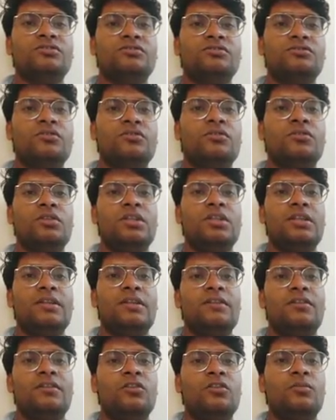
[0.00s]
so
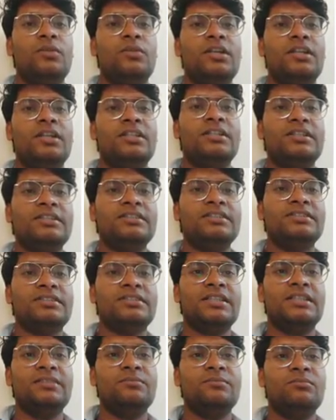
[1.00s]
the operating risk
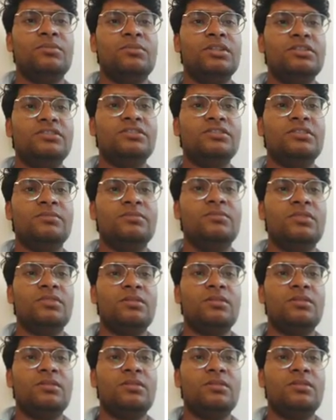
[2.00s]
and measured